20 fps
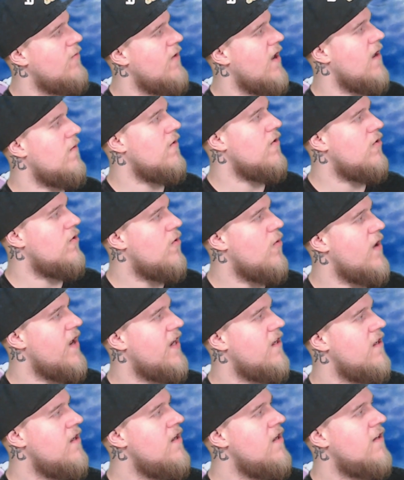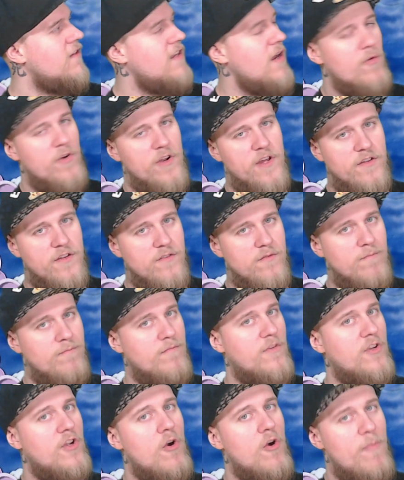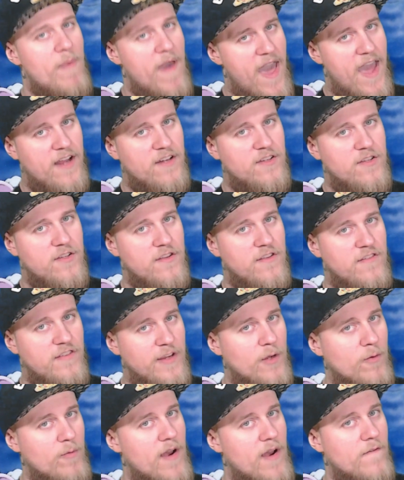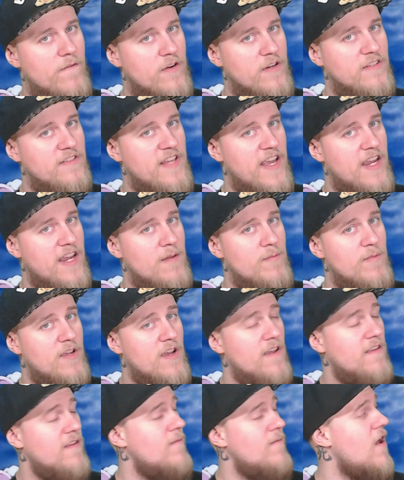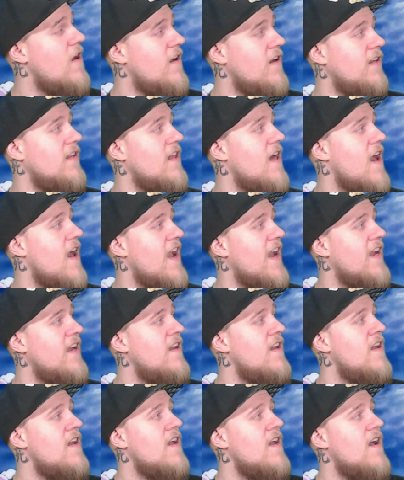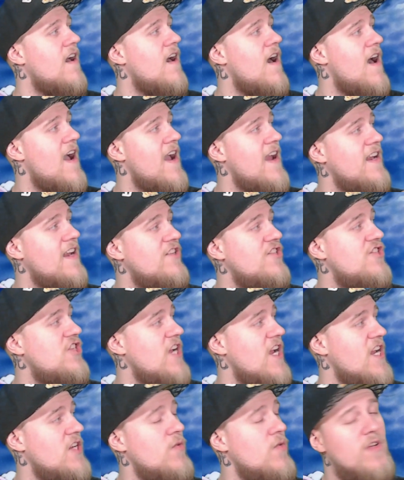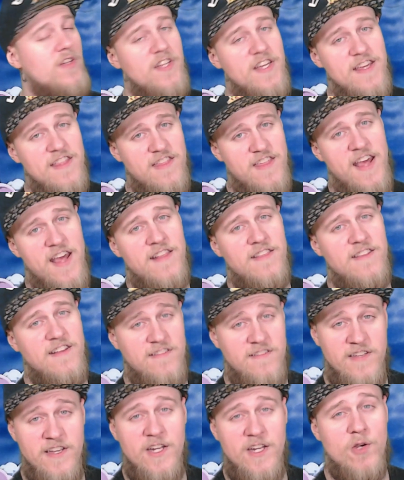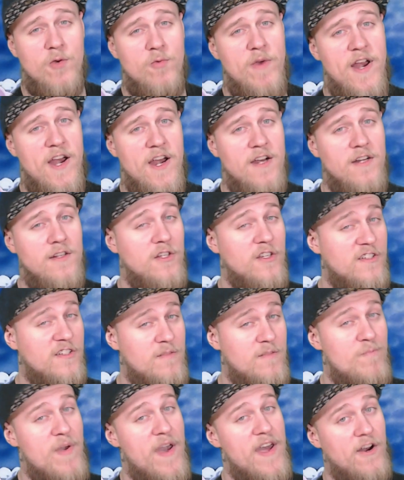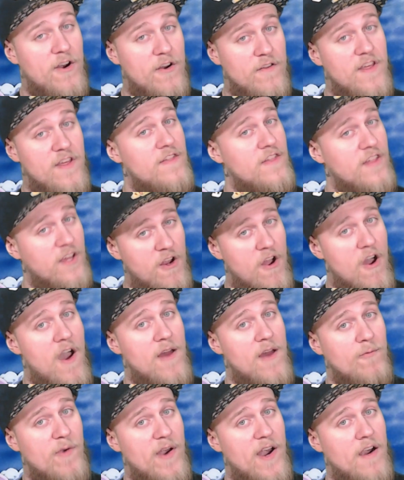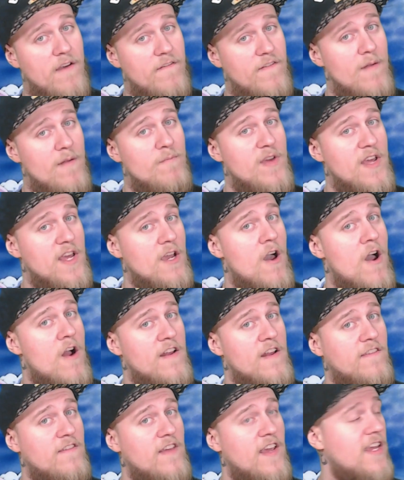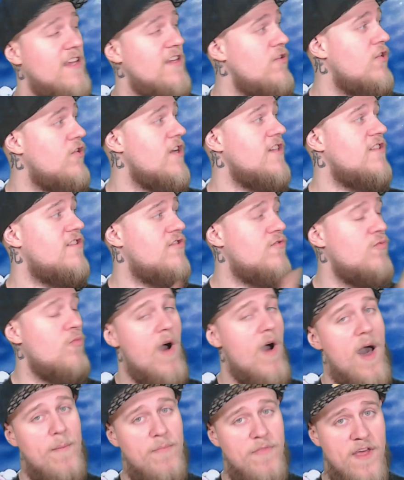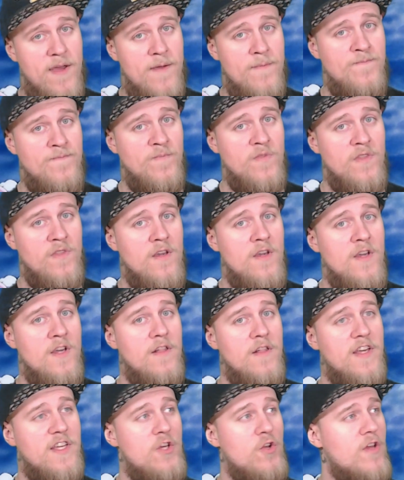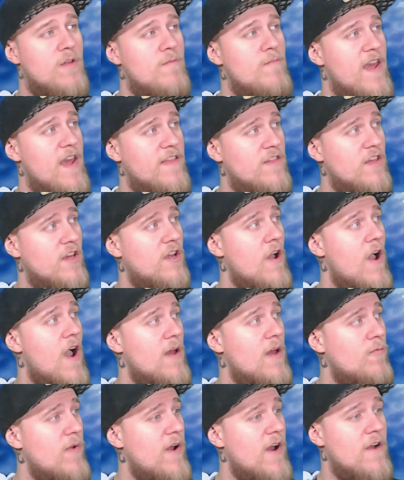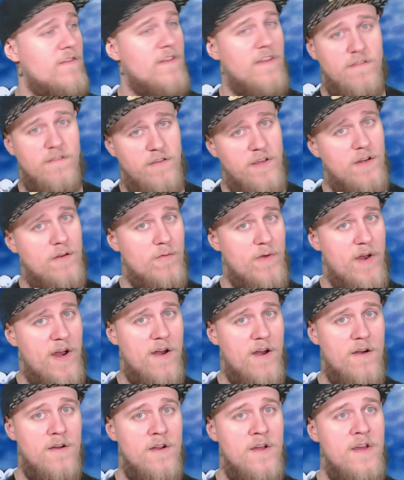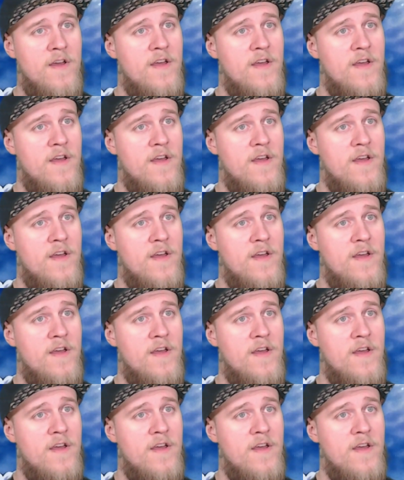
Rare real quick. Because I want to go back to the secret rare for a second. Because I'm not going to lie, I genuinely think the secret rare looks better than the God Rare. If I'm being honest. Like, you could swap them. Like, you could make the God Rare the secret rare.